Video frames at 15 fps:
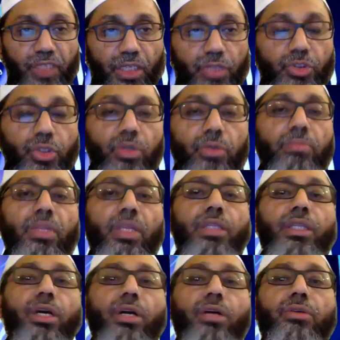So
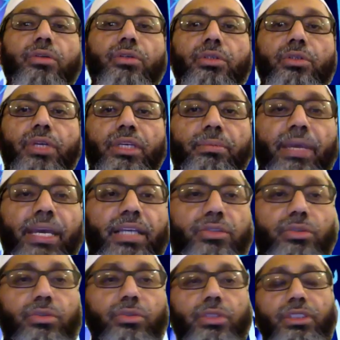now going back
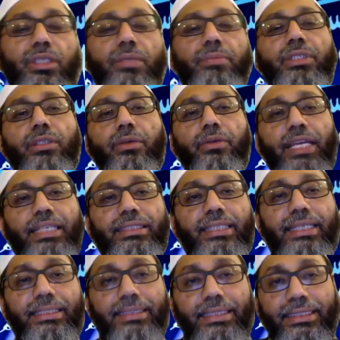to the subject as
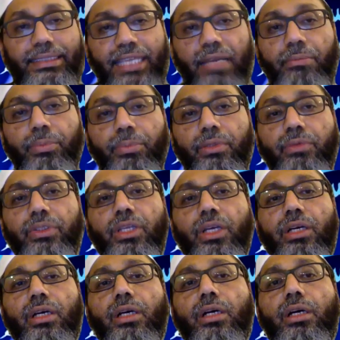an example,
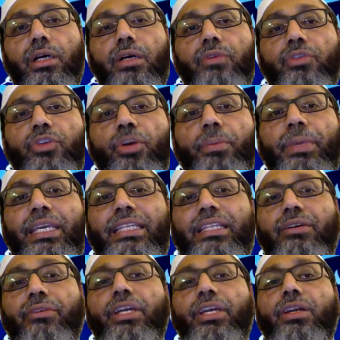without being
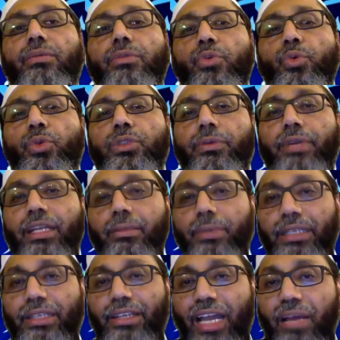aware of the rules of
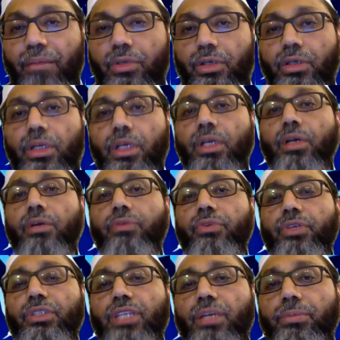Arabic grammar, for
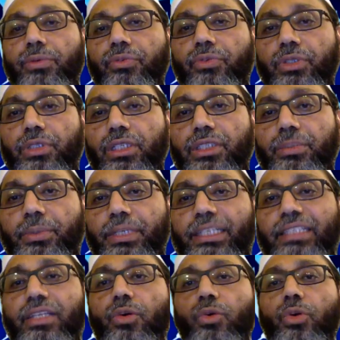example, for
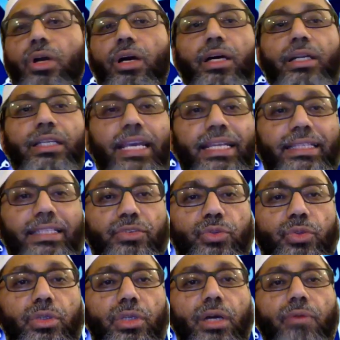interpreting the Qur'an and the
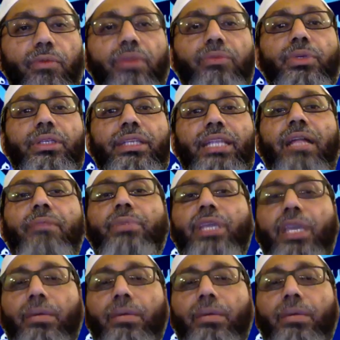Sunnah, one would not be